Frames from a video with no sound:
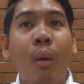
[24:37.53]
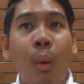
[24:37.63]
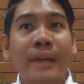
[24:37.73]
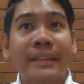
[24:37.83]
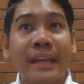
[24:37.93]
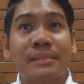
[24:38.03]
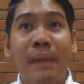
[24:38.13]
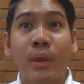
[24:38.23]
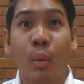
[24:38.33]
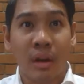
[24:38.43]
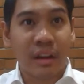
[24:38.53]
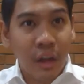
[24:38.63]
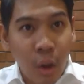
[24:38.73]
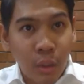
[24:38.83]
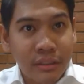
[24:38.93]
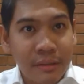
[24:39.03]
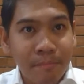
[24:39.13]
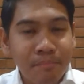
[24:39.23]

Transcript: what is my workload.